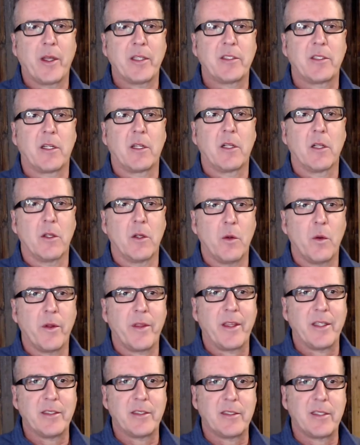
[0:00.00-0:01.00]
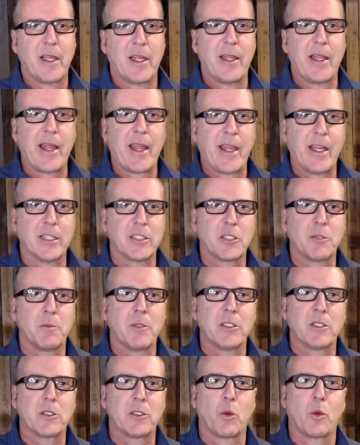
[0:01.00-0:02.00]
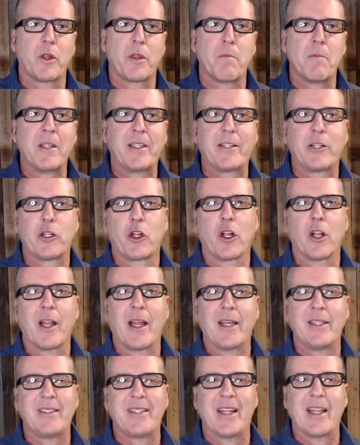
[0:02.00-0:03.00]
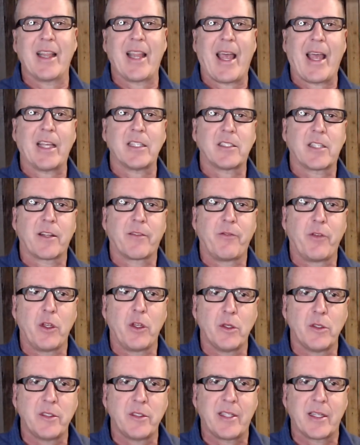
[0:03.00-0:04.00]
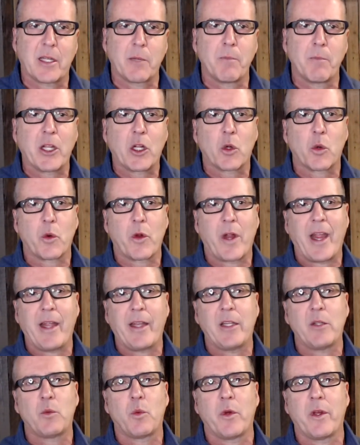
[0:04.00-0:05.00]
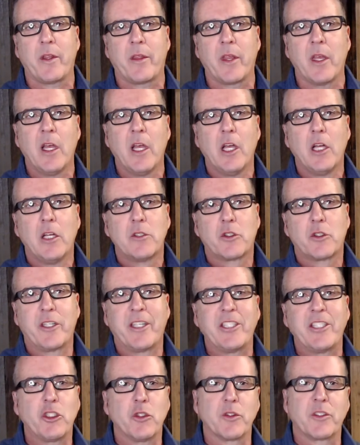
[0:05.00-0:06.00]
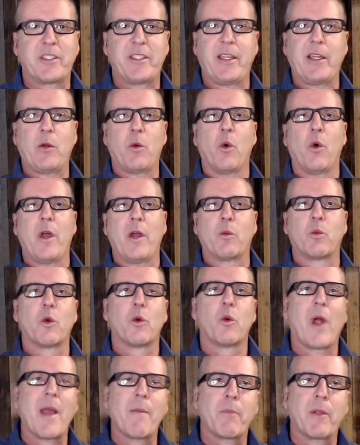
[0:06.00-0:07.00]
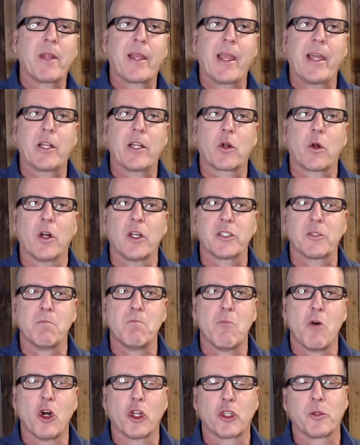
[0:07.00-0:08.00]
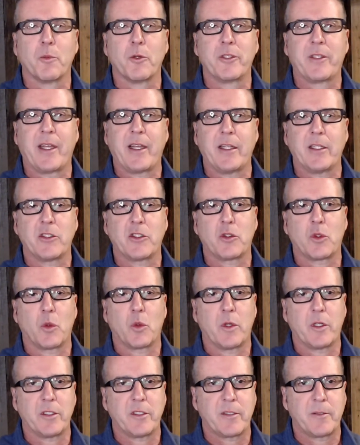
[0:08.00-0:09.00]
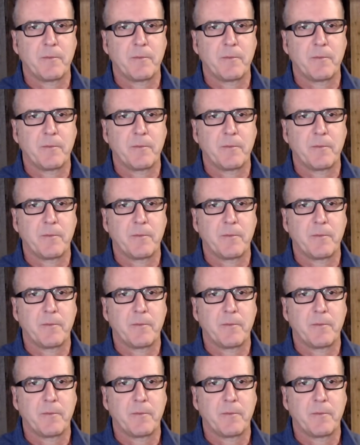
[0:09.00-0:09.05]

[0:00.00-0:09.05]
and Glue with its enhancements with materialized elastic views that can be created with traditional SQL and replicate across multiple data stores.